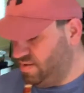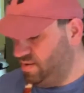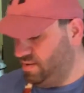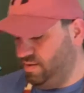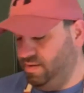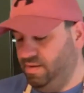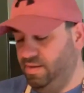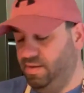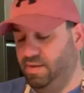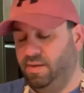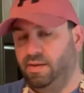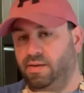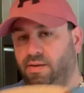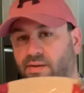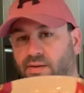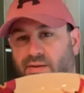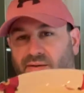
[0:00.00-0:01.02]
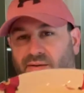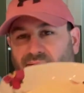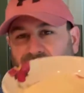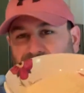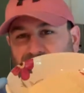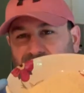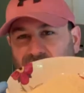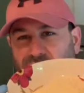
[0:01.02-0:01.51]
the
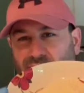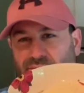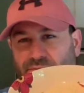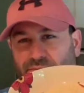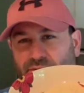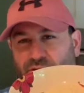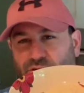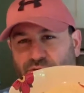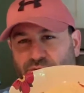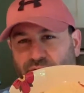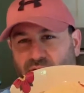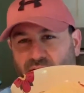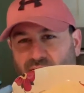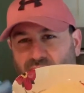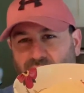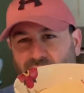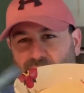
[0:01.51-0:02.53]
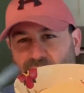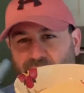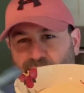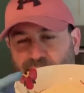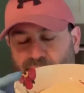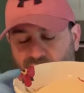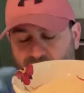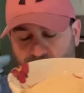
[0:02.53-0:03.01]
fish fry
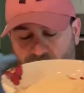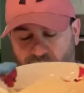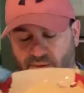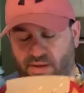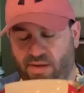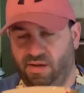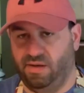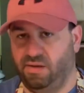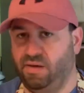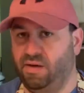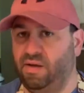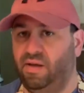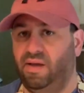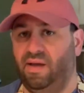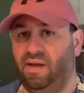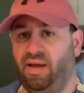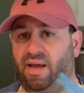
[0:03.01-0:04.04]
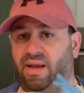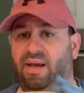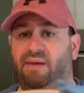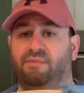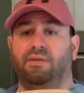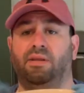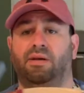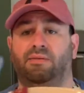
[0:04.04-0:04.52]
powder here, and I
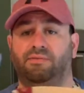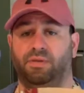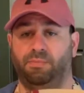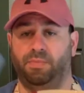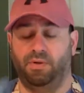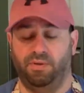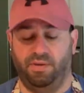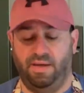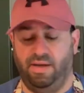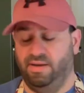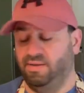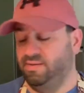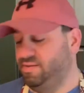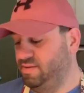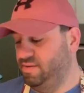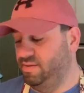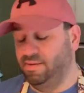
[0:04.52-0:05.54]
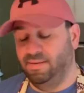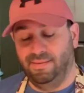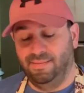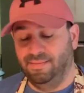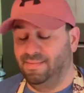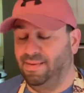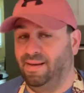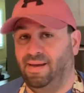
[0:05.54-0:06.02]
have gloves on both hands.
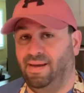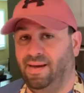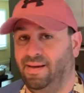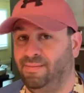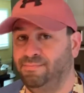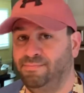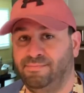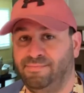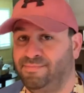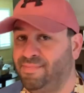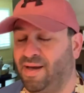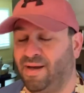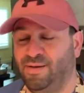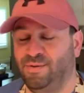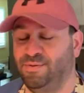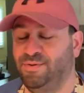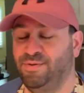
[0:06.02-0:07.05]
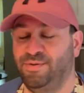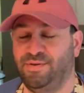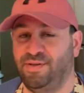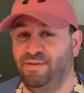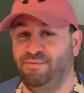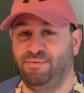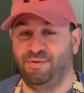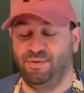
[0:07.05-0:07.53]
Again, I don't do
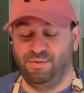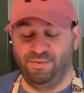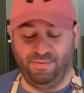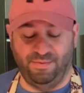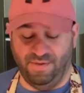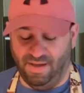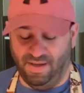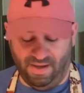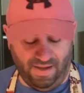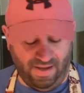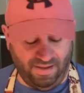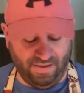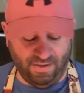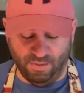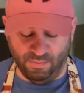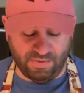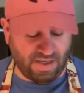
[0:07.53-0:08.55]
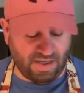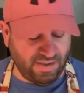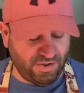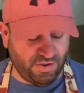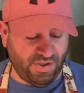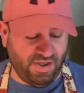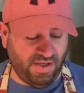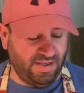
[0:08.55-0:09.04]
seafood. I don't
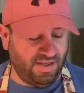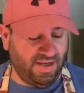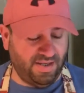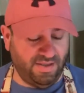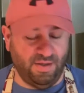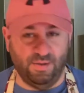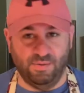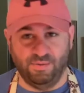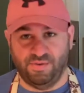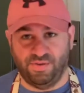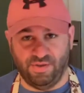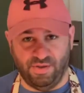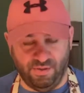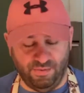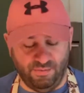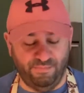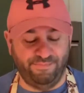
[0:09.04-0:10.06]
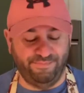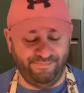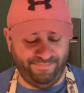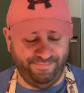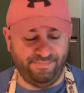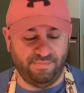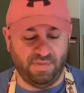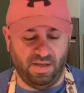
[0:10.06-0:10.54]
touch it. I don't sew
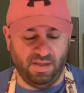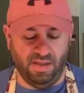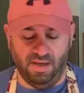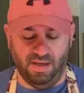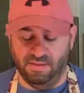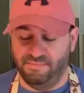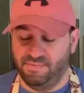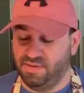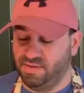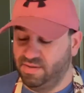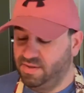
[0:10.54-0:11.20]
gloves.